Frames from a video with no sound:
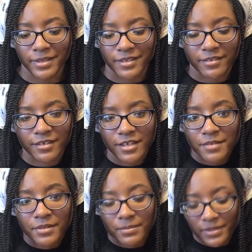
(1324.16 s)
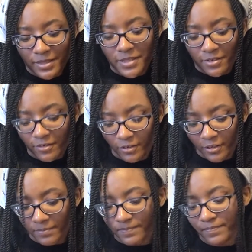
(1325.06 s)
but let me put this on
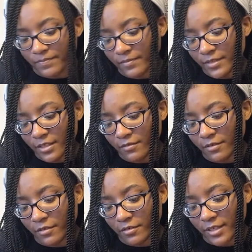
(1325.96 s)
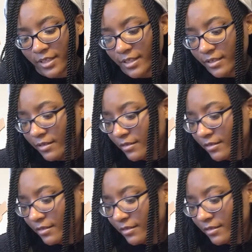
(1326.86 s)
it real quick.